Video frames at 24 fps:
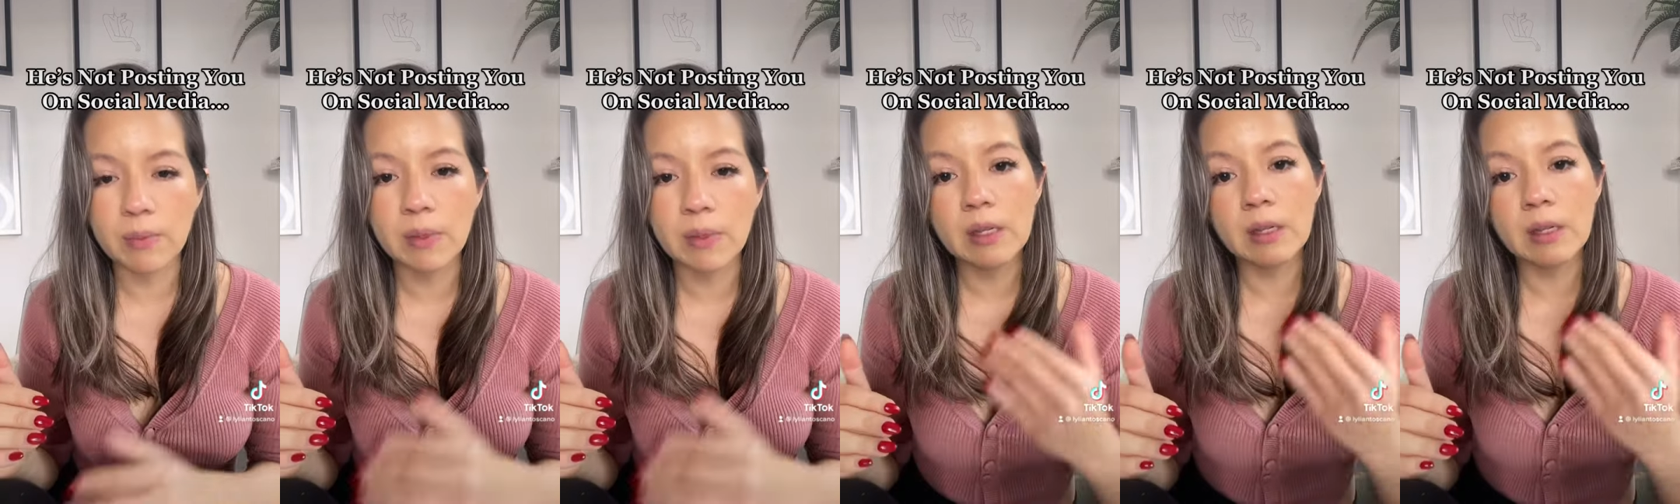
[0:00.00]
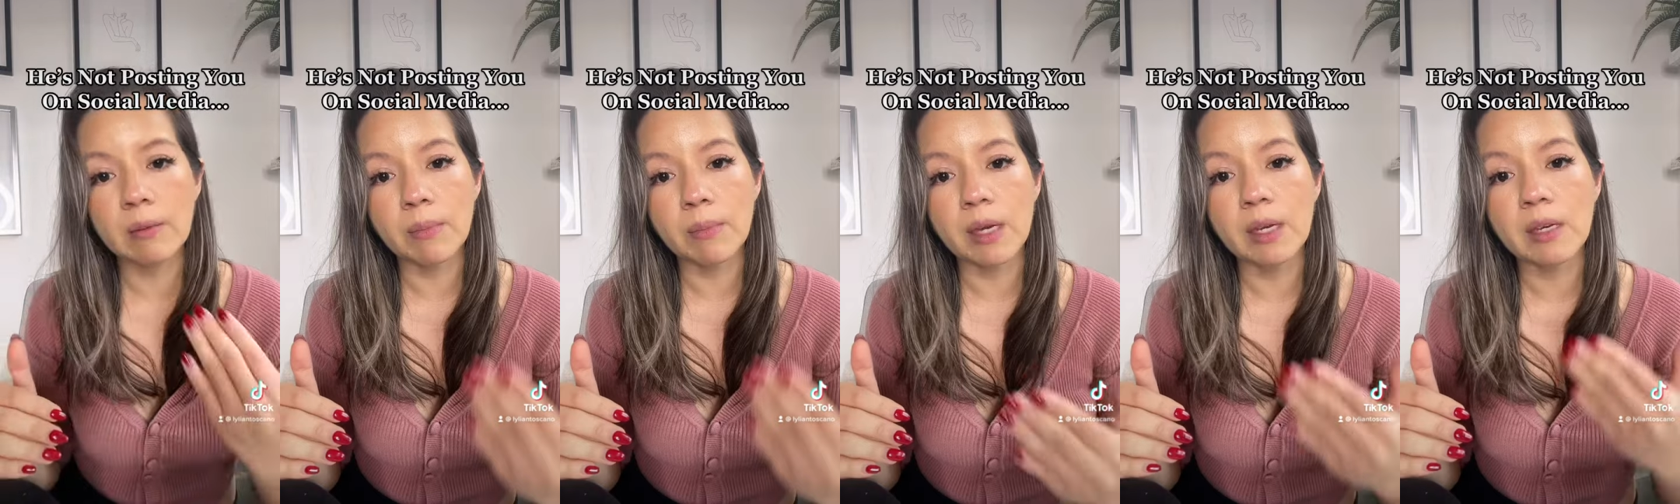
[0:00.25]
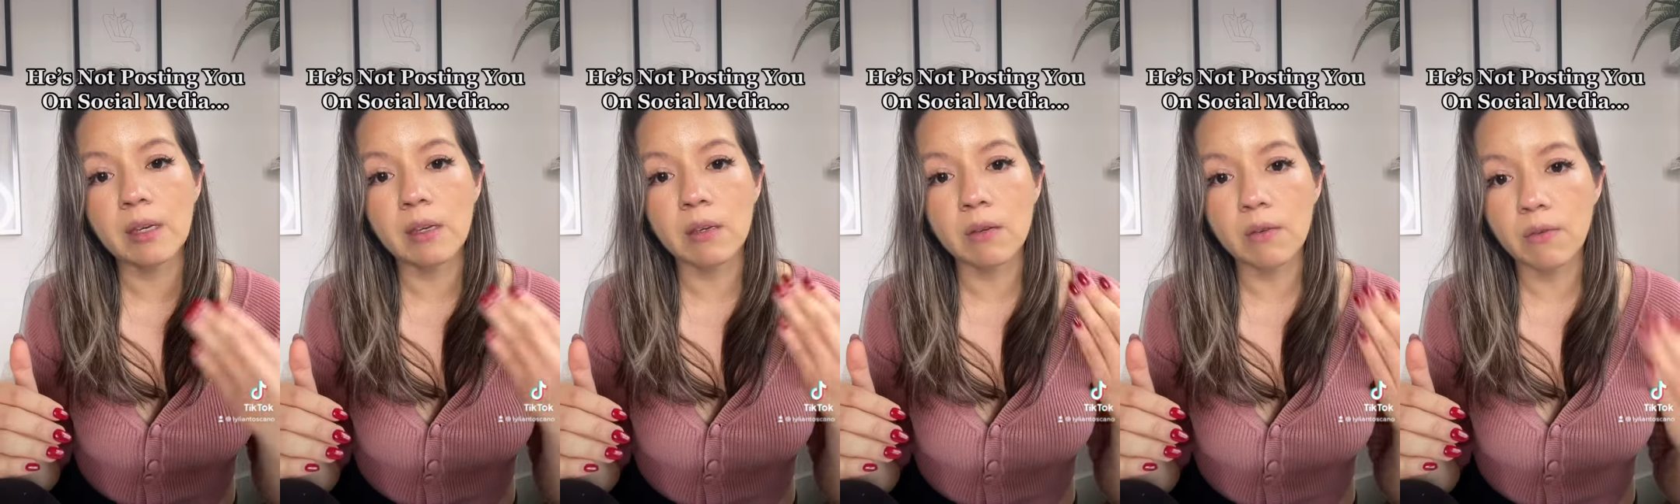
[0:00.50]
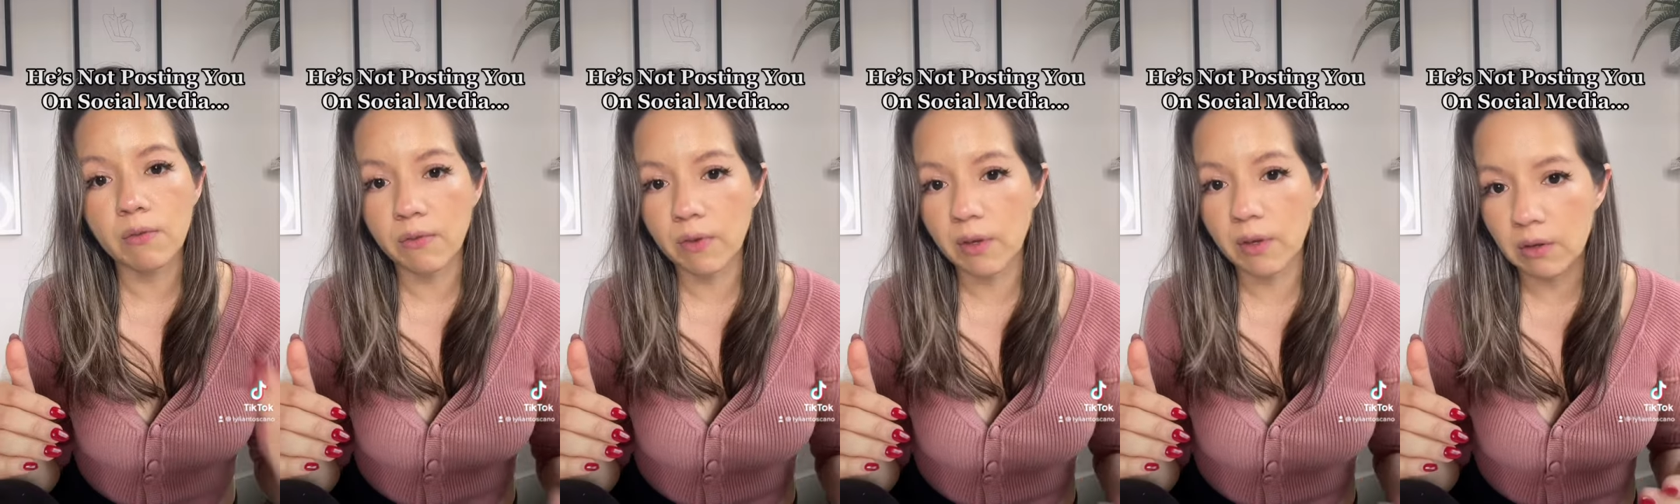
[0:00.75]
that's making you
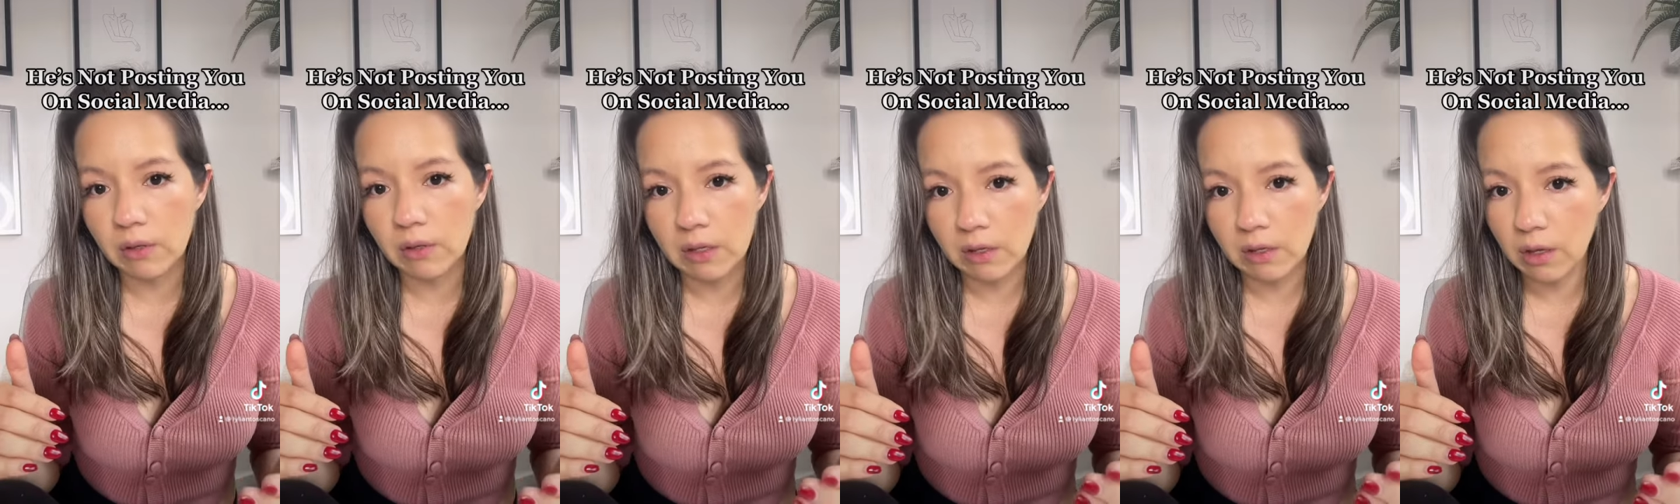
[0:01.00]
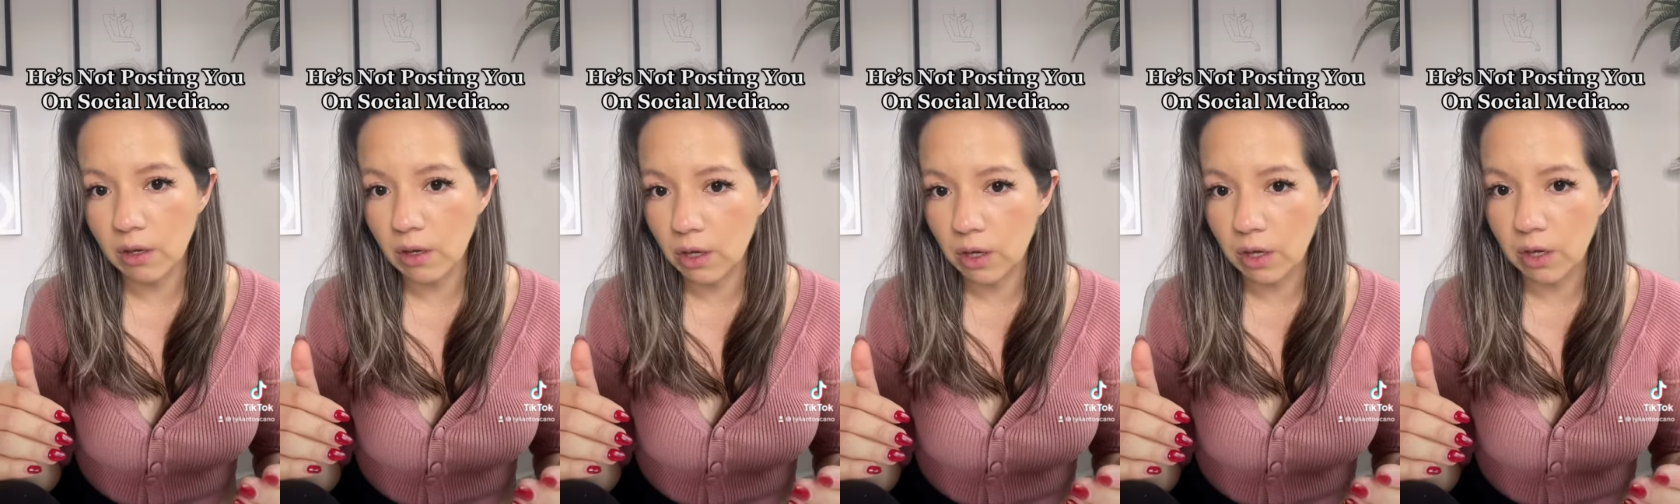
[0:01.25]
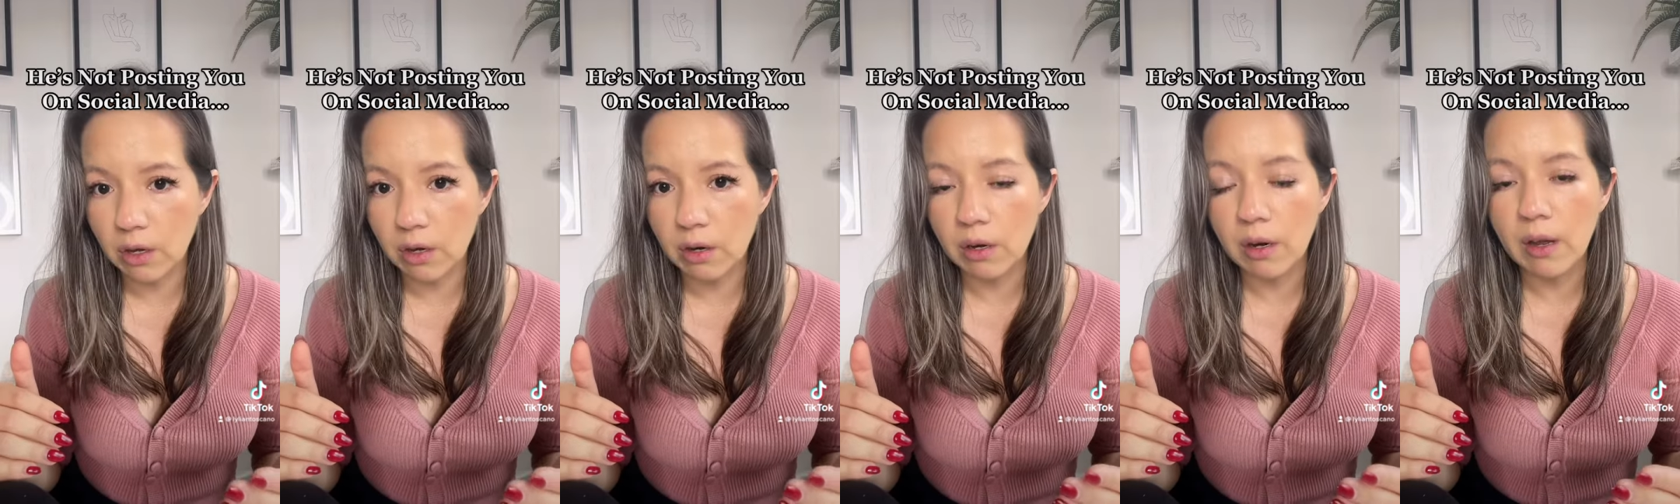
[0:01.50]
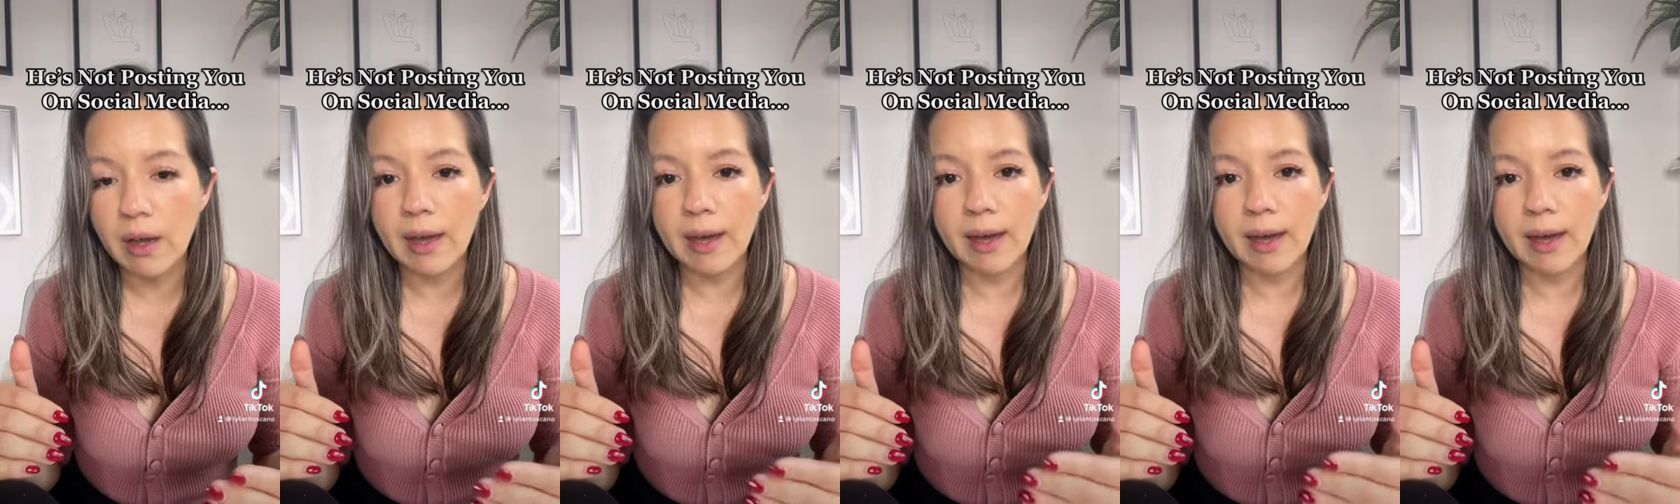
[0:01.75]
feel insecure